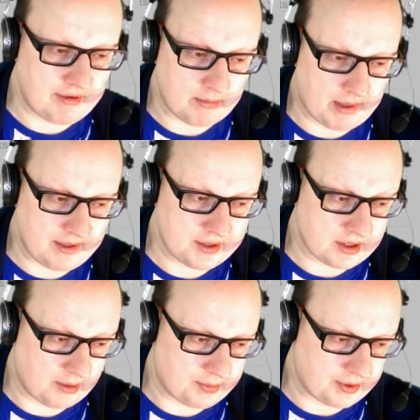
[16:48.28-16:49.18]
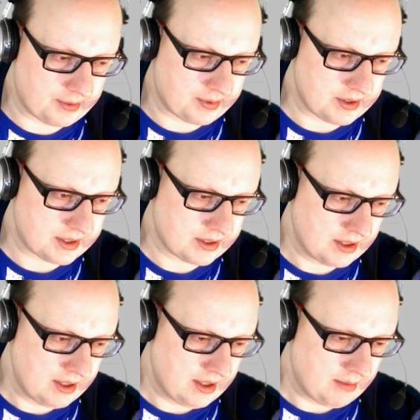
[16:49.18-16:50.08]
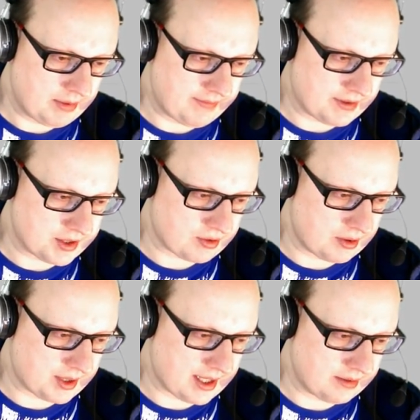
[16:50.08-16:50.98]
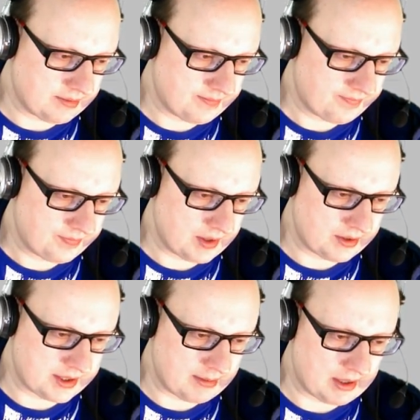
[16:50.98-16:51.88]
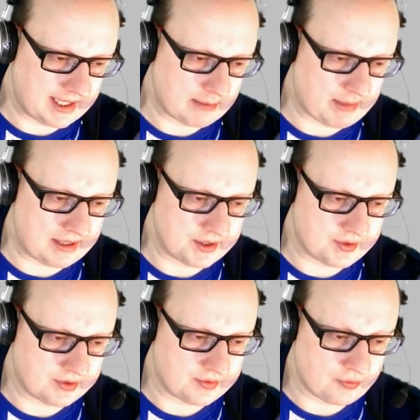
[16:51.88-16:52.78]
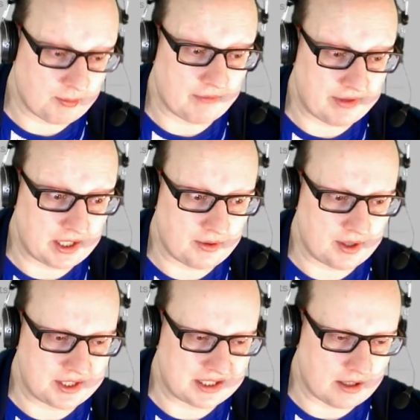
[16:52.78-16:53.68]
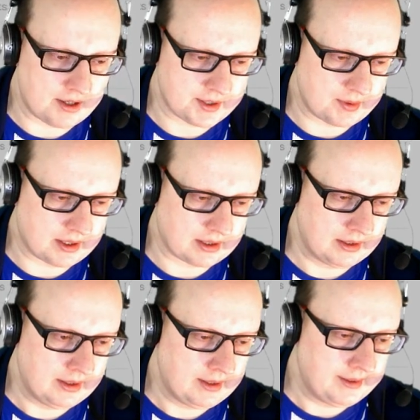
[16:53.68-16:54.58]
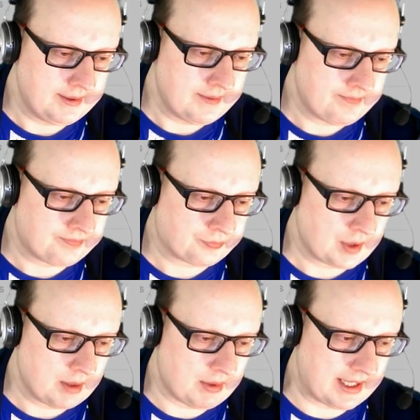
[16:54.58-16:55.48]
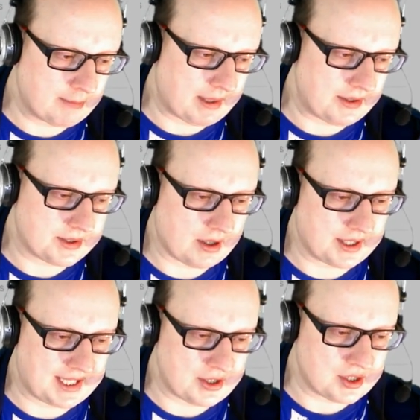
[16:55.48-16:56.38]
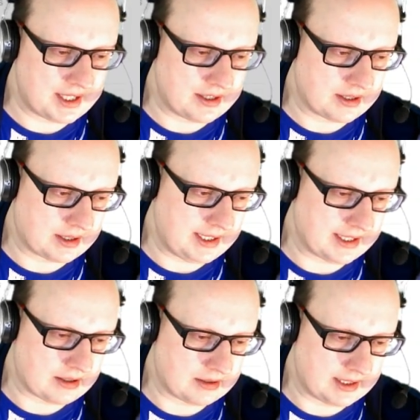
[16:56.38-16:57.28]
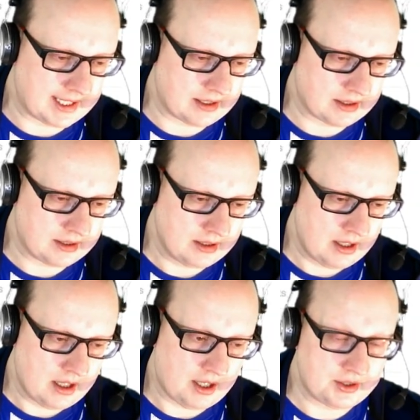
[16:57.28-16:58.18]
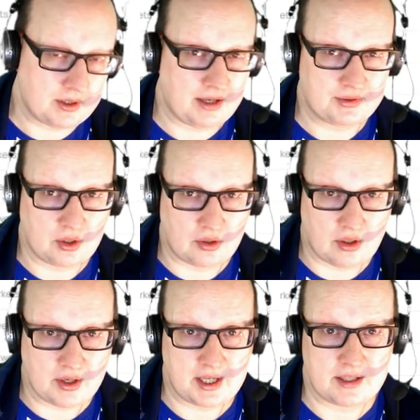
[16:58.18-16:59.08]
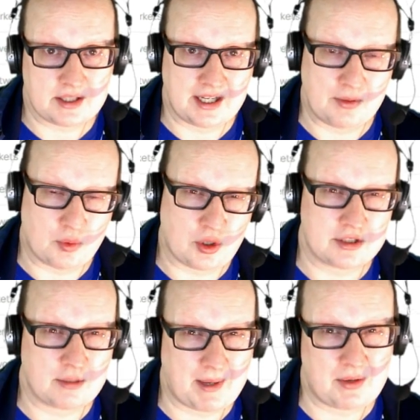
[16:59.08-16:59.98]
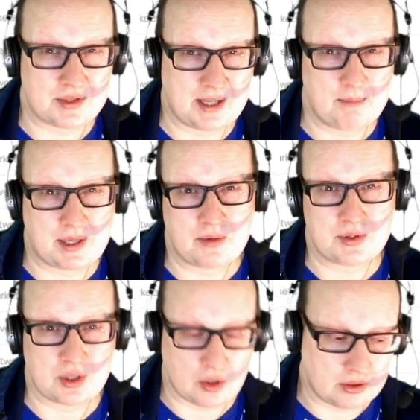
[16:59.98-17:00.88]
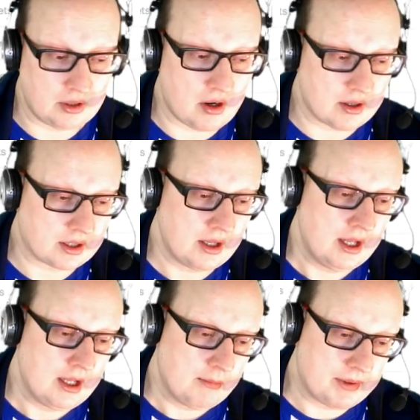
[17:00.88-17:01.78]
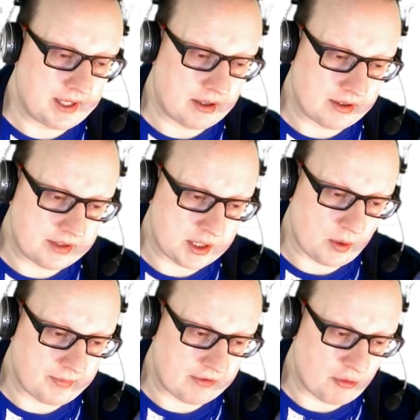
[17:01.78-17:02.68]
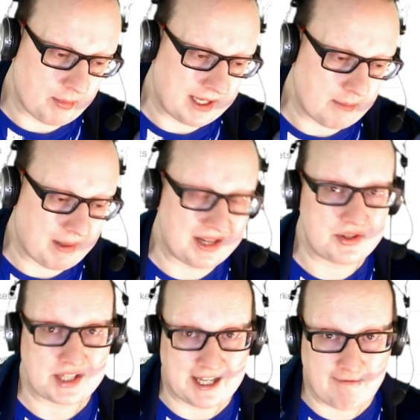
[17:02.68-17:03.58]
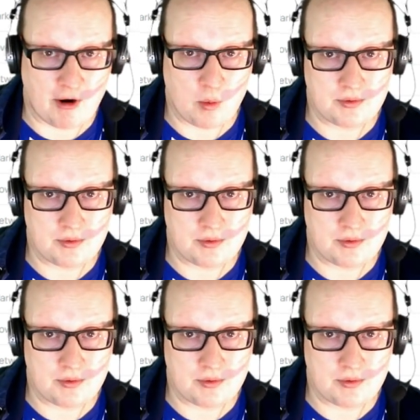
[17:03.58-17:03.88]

balance on purpose, but if I scroll down, you can see my link balance from my video that I did last week. My link balance, I can actually click on link. I do have to unlock it, and it will cost about £10 to unlock, but then I can swap the remaining balance if I want